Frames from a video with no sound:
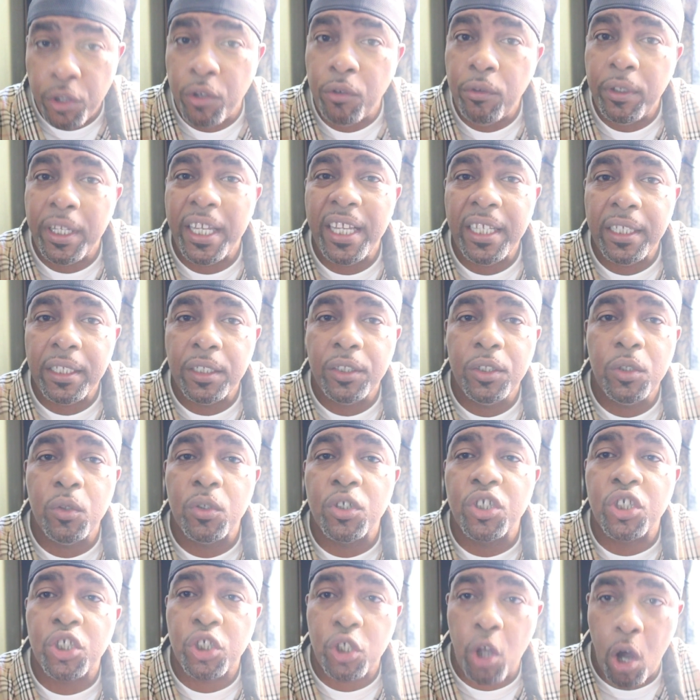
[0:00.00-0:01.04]
you need to do
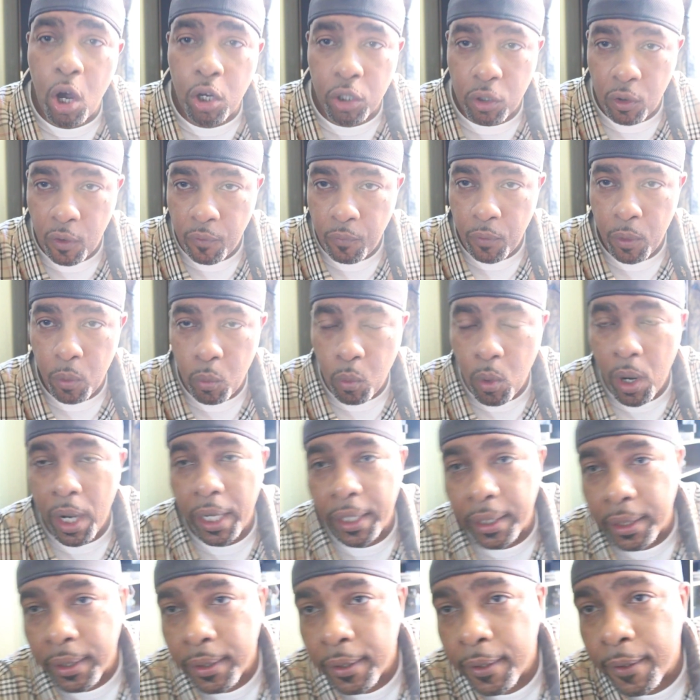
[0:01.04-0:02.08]
is start off with
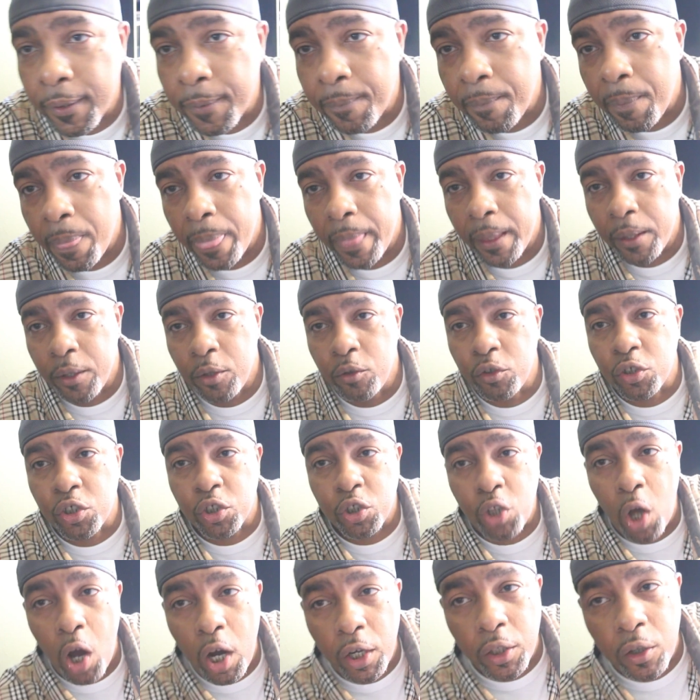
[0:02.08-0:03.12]
one. You
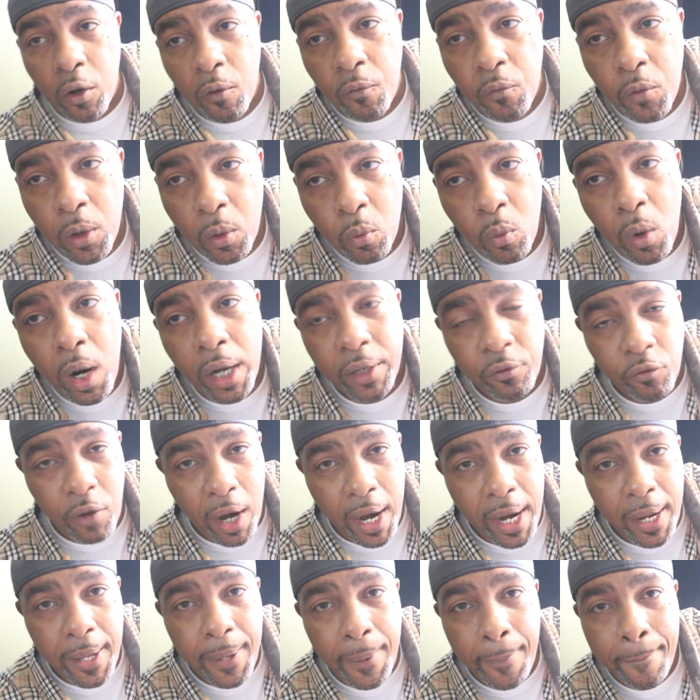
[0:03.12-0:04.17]
start off with one,
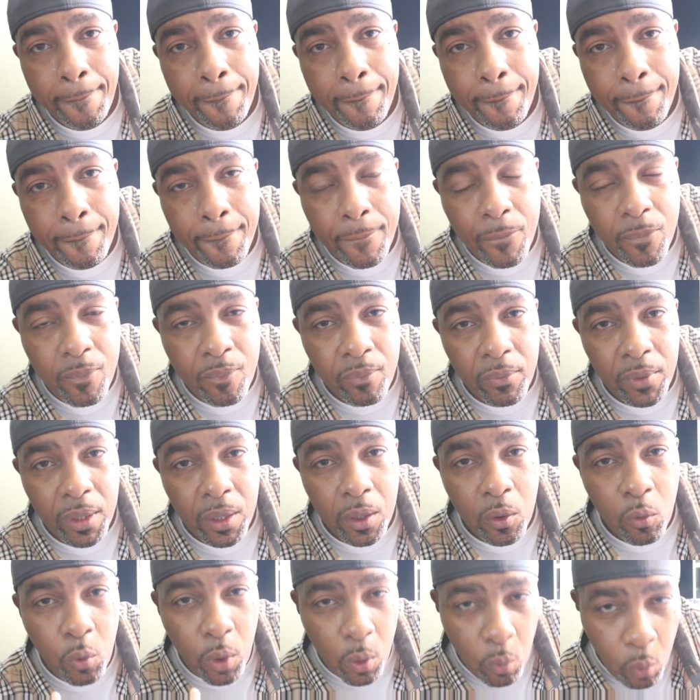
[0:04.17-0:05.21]
right?
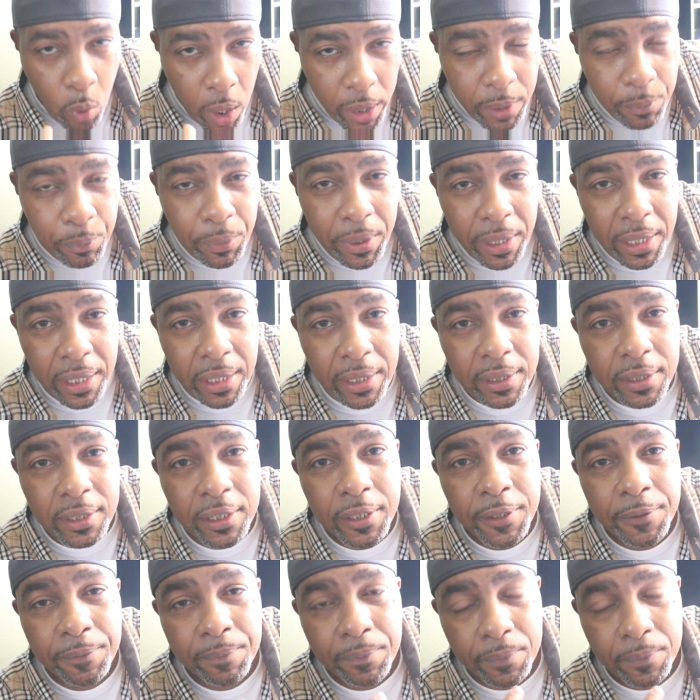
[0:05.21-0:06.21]
With one piece